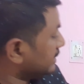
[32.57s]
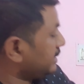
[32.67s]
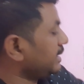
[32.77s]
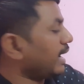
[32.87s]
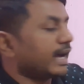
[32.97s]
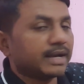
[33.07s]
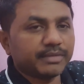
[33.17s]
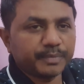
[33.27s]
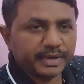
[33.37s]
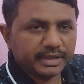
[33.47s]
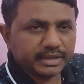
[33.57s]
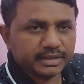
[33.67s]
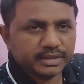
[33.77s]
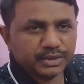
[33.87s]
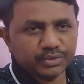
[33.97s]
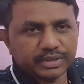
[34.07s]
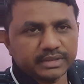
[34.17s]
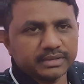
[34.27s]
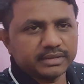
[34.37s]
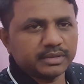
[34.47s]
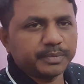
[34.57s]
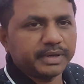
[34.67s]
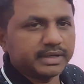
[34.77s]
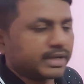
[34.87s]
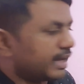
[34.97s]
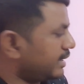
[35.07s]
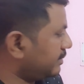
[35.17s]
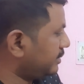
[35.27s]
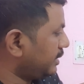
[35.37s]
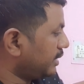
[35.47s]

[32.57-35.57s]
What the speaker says: See, I have a printer. You say this is the printer I have.